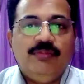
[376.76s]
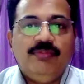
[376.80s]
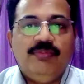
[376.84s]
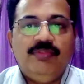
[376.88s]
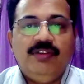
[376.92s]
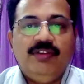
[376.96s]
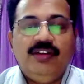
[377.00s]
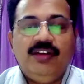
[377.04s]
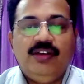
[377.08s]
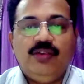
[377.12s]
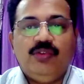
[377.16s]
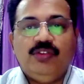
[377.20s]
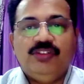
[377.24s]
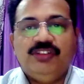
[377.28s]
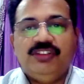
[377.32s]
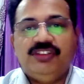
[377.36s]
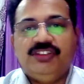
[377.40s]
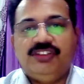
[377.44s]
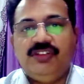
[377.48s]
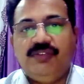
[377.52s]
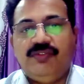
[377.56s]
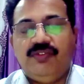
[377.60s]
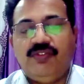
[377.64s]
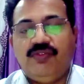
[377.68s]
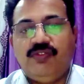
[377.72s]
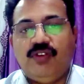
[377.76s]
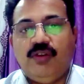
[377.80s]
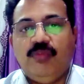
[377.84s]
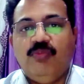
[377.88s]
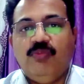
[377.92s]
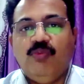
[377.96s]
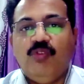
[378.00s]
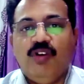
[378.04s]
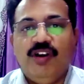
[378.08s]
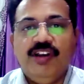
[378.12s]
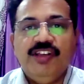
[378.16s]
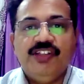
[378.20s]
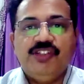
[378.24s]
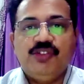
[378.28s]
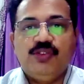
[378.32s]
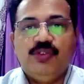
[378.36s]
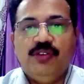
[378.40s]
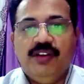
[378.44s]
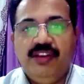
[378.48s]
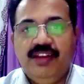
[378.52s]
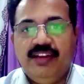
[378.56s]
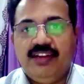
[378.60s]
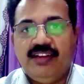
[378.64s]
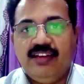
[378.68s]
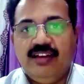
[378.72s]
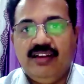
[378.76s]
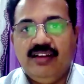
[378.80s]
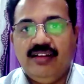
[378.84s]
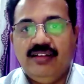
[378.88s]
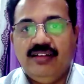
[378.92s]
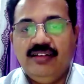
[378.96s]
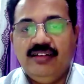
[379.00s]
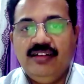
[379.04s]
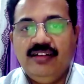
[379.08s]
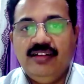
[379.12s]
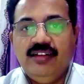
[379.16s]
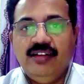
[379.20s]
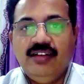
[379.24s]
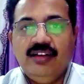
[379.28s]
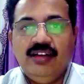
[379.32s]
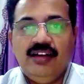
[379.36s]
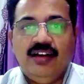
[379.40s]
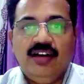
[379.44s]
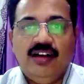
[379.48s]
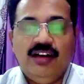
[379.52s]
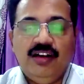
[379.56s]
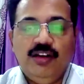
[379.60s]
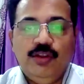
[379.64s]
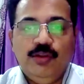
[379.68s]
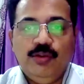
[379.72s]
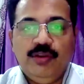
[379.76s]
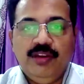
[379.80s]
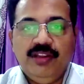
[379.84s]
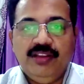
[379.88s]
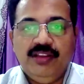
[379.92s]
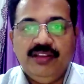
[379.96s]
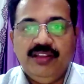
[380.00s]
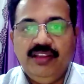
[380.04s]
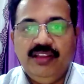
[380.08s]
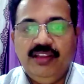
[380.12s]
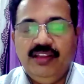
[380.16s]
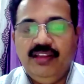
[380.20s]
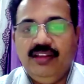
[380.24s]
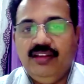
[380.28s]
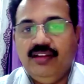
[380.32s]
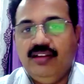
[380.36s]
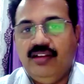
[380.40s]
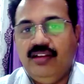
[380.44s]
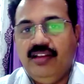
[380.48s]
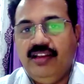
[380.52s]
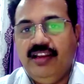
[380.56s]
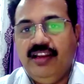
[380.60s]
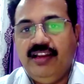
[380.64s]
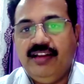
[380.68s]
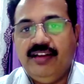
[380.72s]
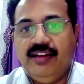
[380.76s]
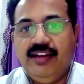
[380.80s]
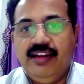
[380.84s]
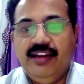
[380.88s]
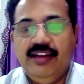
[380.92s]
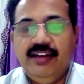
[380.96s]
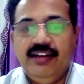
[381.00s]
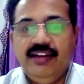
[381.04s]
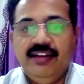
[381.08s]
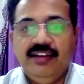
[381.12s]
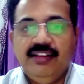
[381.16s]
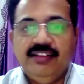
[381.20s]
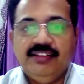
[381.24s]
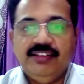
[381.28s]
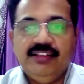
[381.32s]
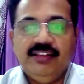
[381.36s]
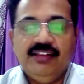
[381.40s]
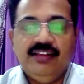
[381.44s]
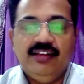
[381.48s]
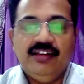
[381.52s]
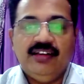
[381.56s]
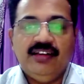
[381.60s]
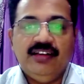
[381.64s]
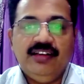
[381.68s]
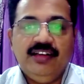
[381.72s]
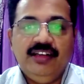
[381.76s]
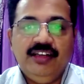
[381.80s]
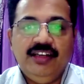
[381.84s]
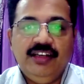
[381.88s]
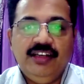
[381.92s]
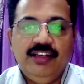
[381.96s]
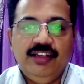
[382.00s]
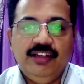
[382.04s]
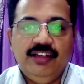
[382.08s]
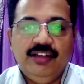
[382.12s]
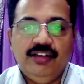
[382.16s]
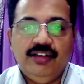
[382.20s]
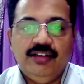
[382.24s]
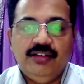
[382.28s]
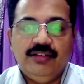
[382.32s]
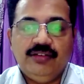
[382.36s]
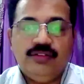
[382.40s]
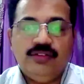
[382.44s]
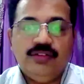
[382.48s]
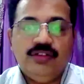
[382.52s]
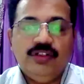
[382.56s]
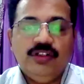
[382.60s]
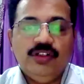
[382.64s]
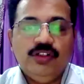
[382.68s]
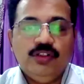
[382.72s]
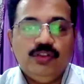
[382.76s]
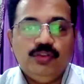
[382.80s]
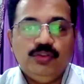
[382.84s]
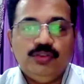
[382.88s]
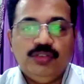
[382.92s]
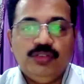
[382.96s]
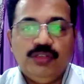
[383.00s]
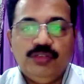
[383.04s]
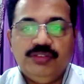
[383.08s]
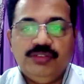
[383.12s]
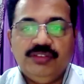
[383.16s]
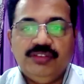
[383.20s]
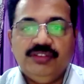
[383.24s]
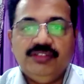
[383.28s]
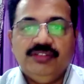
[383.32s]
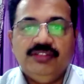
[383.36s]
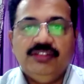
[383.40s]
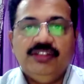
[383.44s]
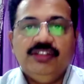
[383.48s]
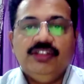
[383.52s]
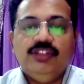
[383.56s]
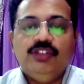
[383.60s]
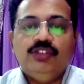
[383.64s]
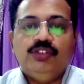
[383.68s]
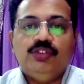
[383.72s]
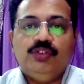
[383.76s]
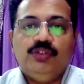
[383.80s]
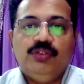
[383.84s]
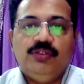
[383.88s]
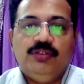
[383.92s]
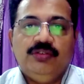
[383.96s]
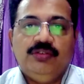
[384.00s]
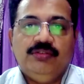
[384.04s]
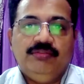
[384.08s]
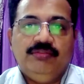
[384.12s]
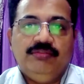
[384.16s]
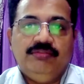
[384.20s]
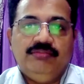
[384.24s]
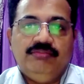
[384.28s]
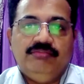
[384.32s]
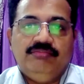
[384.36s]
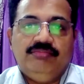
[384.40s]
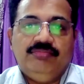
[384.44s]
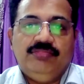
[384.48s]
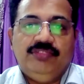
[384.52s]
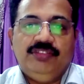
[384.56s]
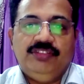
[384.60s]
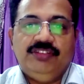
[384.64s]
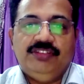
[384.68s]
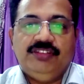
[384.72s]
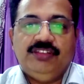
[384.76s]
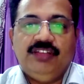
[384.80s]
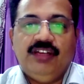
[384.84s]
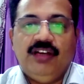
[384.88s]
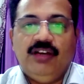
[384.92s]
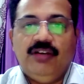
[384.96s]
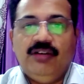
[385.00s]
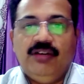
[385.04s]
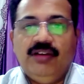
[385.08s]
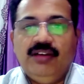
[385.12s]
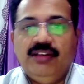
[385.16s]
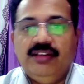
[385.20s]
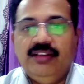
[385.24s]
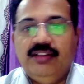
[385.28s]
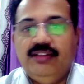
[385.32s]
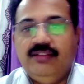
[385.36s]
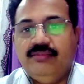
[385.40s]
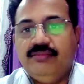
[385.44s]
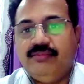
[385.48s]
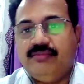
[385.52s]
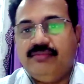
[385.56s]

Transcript: it was a shift from voice to data during the late 90s and early 2000. So this is how I then